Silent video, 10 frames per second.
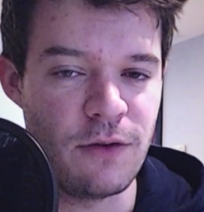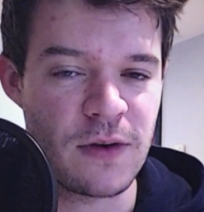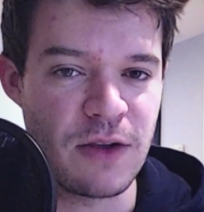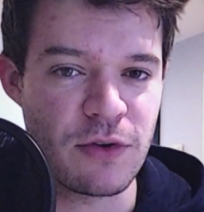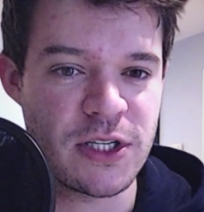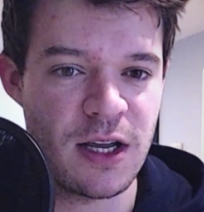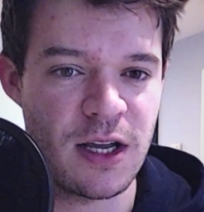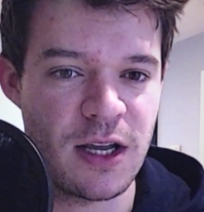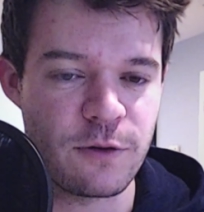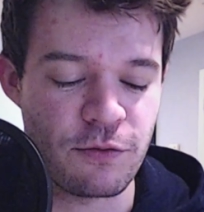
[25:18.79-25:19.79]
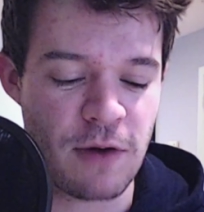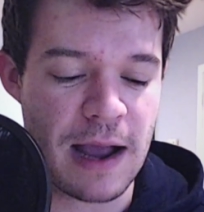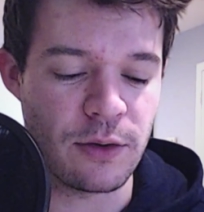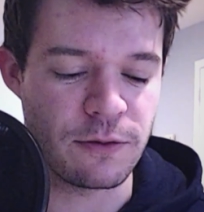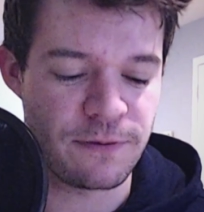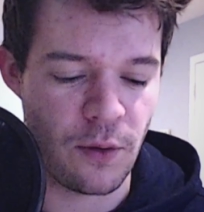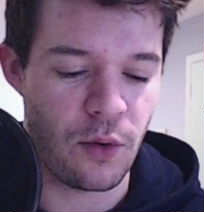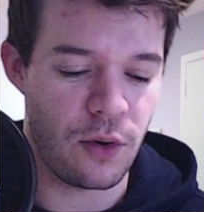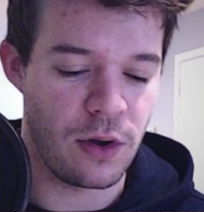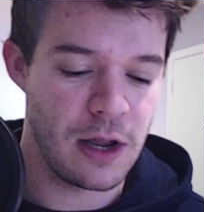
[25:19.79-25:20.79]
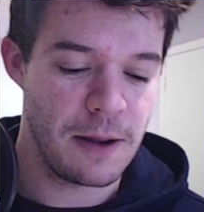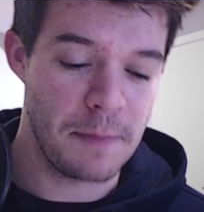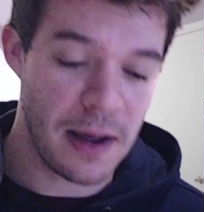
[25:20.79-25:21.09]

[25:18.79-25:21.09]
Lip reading: hopefully returns for round 4.